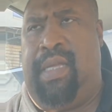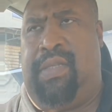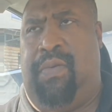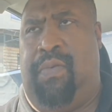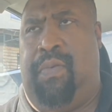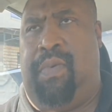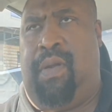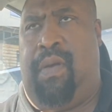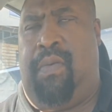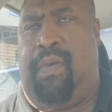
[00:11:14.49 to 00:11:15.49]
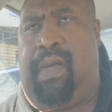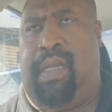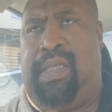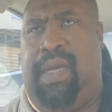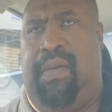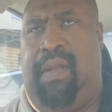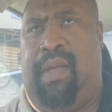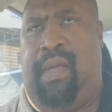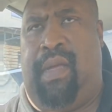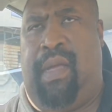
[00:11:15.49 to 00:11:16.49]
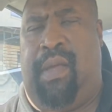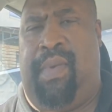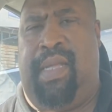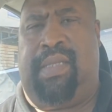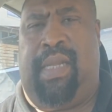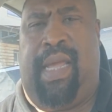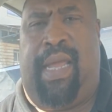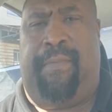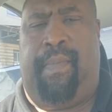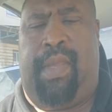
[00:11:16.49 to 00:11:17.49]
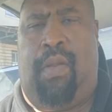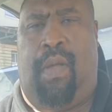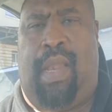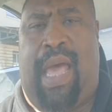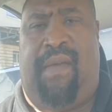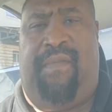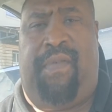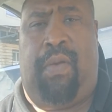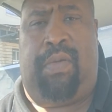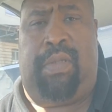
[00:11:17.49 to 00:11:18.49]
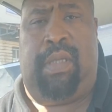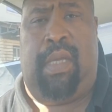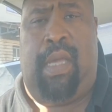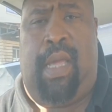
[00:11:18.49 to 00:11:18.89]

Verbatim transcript: to, you know, continue to um, insulate, you know, a lot of folks.